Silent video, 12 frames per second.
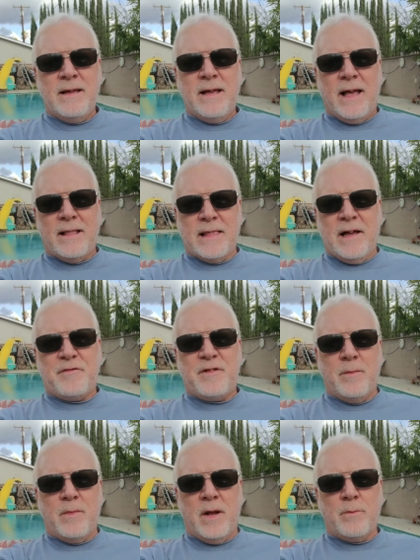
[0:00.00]
and left
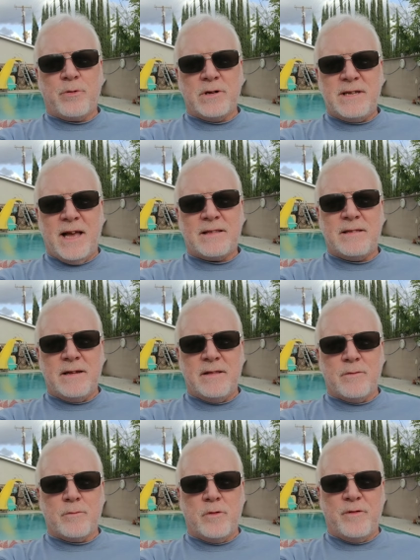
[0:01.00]
him unprotected in the
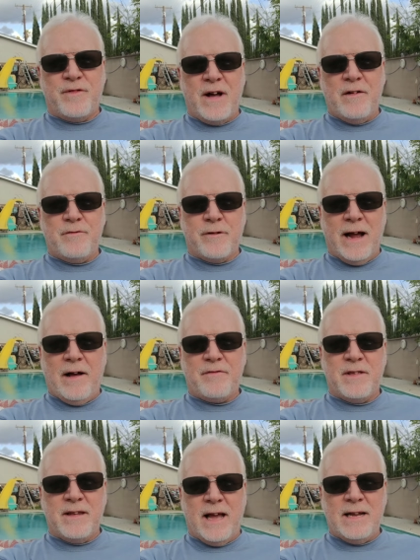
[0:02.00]
Rule 5 draft
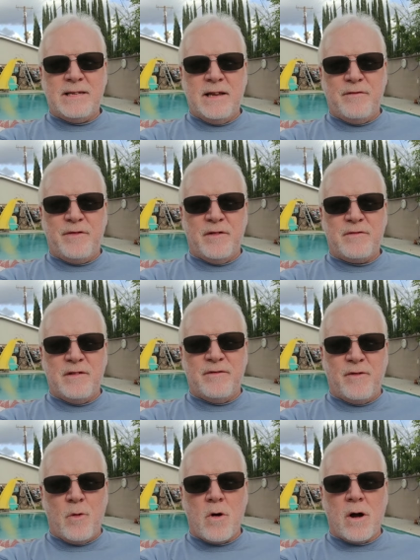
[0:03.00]
in
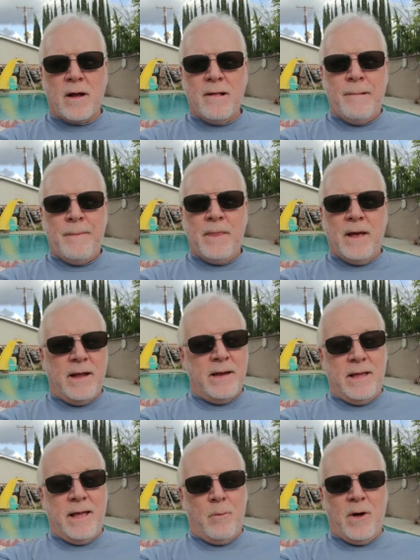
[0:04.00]
1954, and
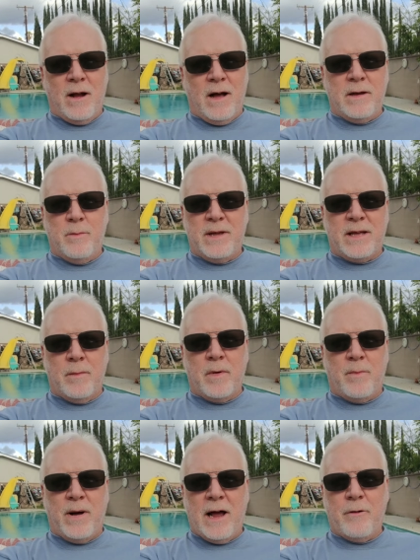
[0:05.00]
he went on to become a
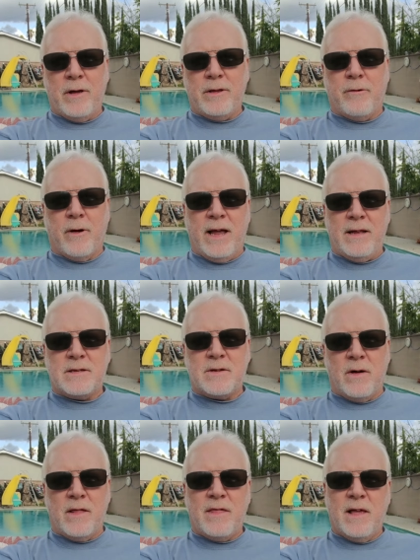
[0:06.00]
Pirate great, so
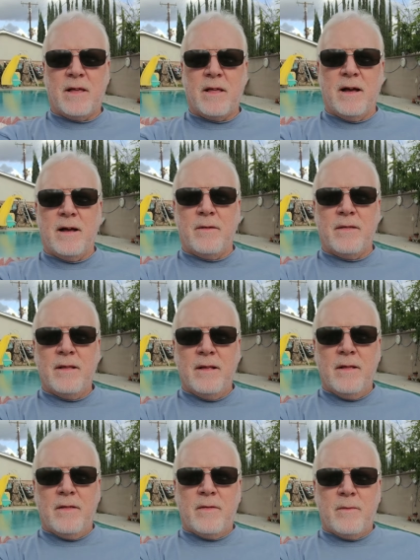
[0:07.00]
I think
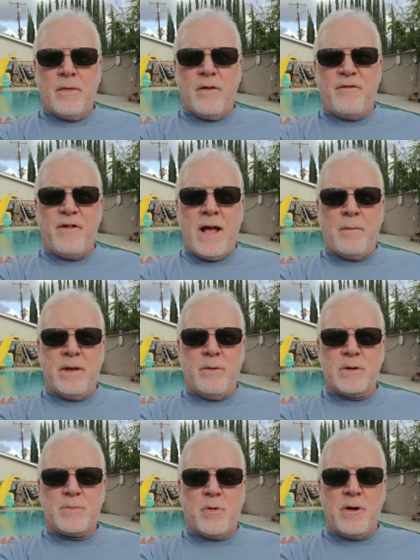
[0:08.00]
the family was
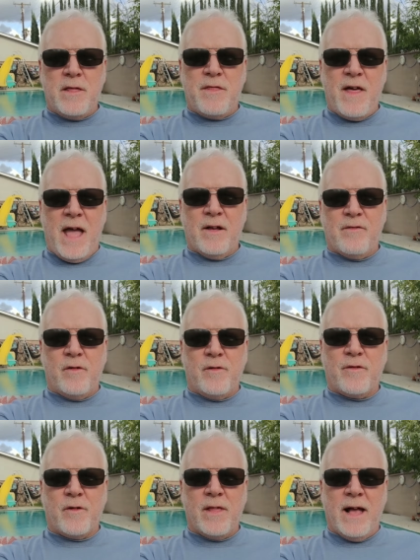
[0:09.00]
pretty thankful
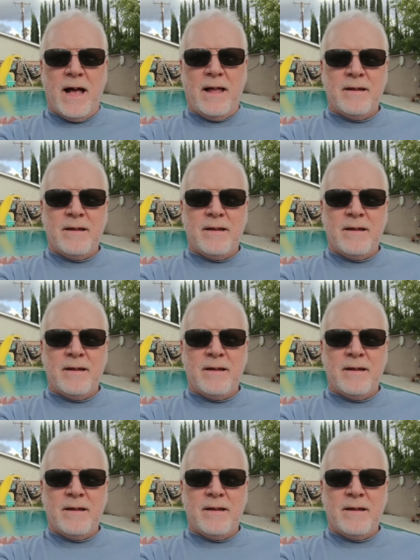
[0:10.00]
for that.